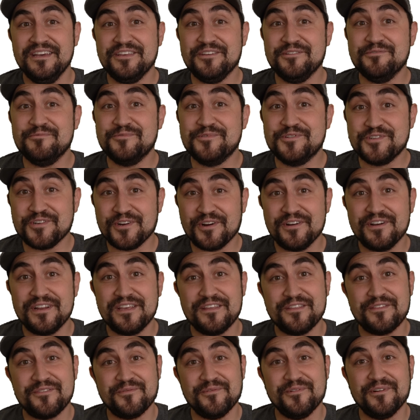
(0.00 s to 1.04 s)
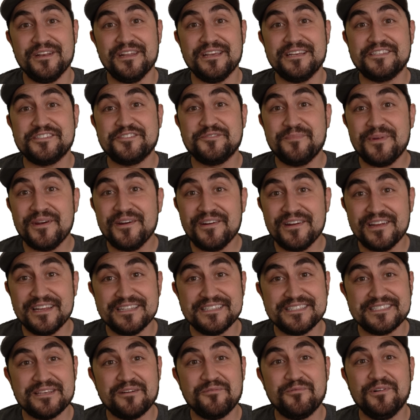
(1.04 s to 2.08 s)
you journey through an
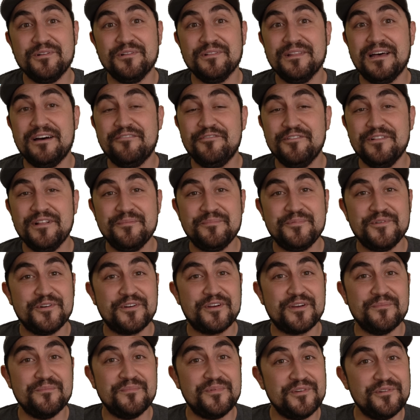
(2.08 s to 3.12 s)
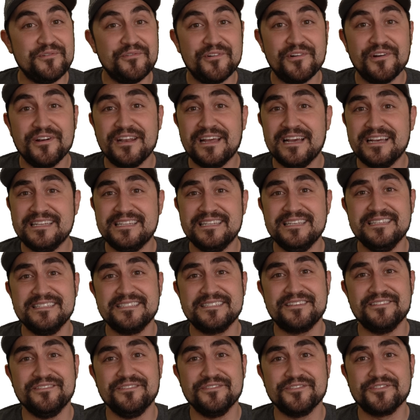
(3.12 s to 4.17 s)
experience that will level up your computer and IT
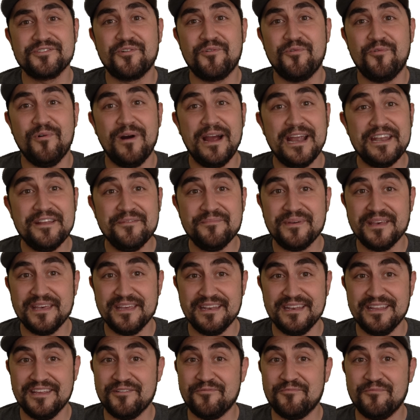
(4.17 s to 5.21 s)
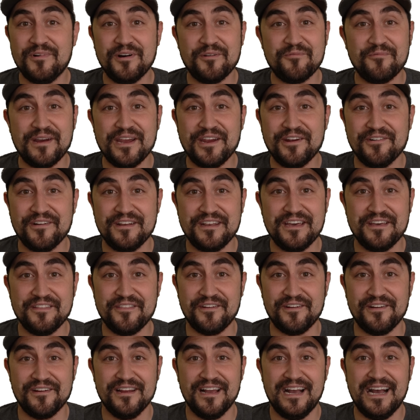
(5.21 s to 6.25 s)
skills quite a bit in one way or
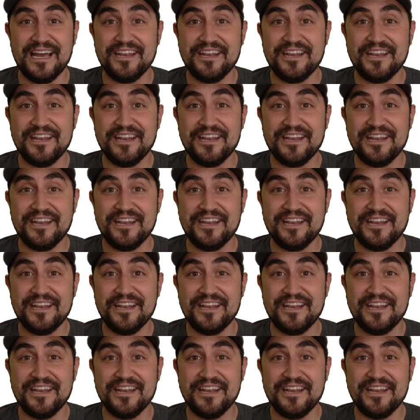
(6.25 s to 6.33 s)
another.